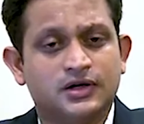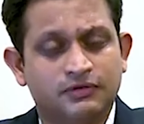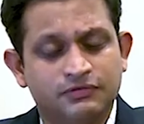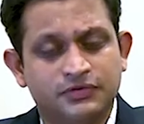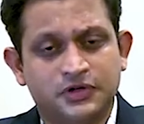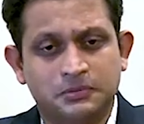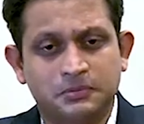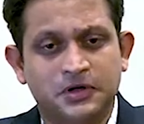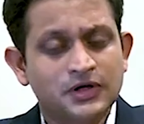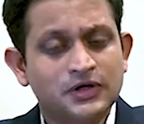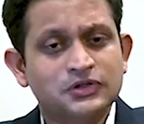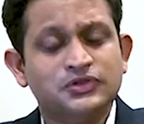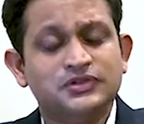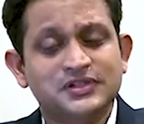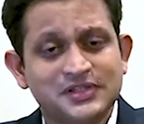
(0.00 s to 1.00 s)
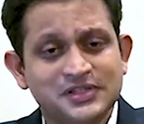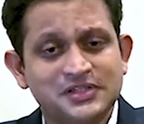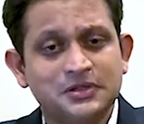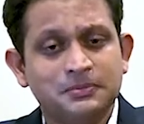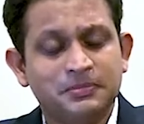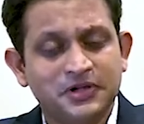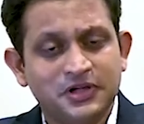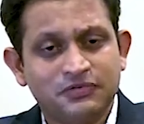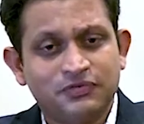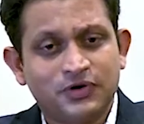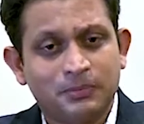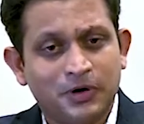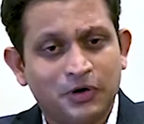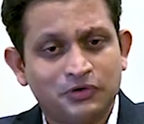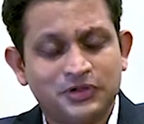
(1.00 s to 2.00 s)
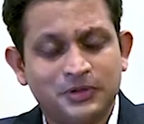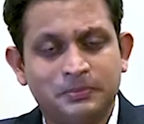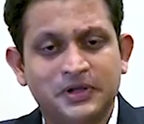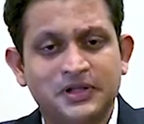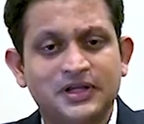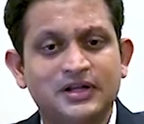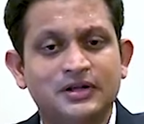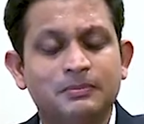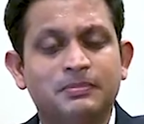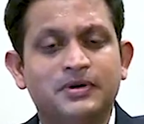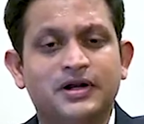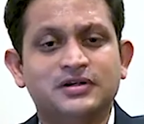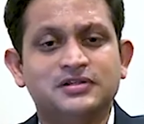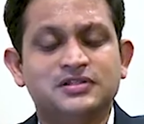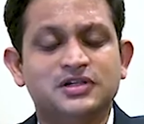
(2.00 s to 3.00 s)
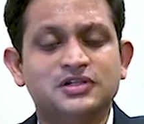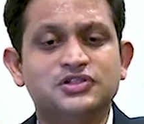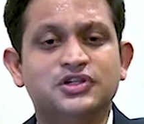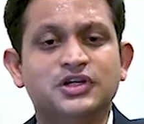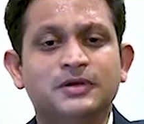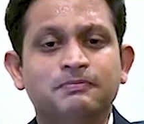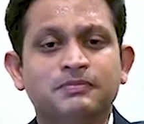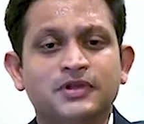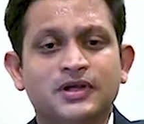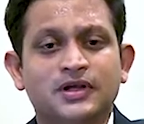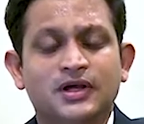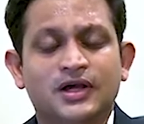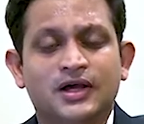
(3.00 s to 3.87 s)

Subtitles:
comfortable. So this is in brief about the penile implant surgery.